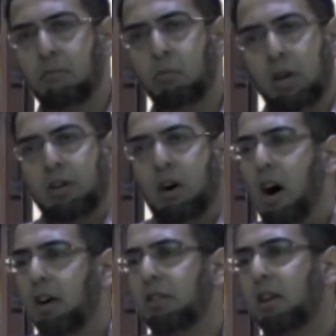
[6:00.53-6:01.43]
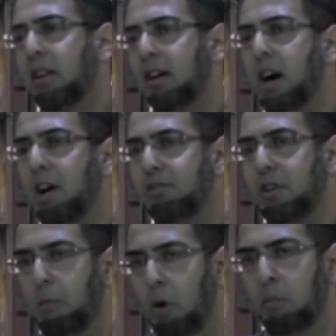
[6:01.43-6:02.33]
We're going to argue till the cows
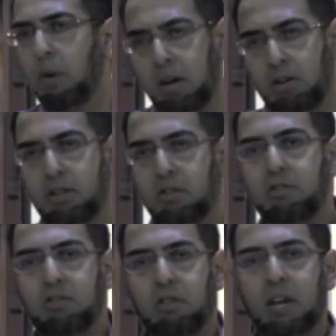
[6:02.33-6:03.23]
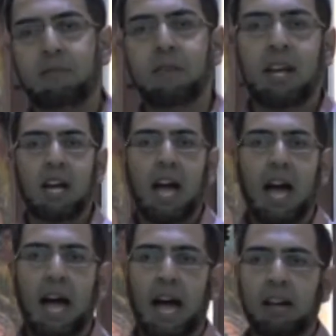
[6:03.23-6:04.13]
come home, agree to disagree,
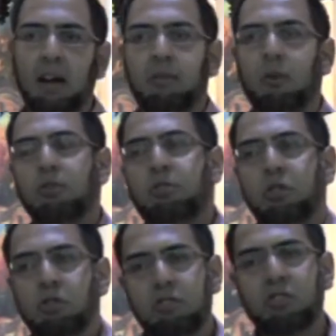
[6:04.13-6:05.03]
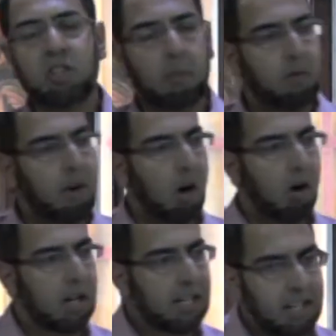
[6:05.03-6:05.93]
and of course use some of
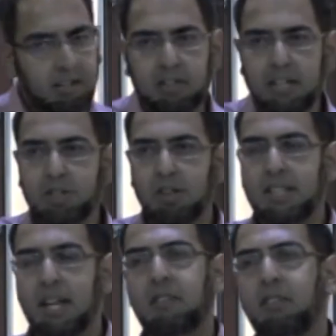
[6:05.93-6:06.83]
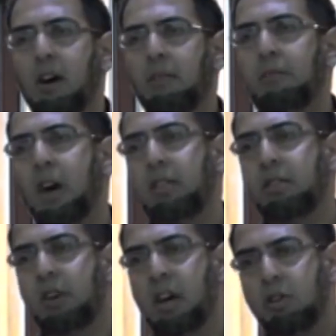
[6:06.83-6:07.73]
our essential tenets in our
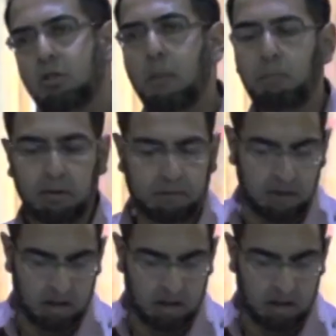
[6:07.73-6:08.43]
faiths to uplift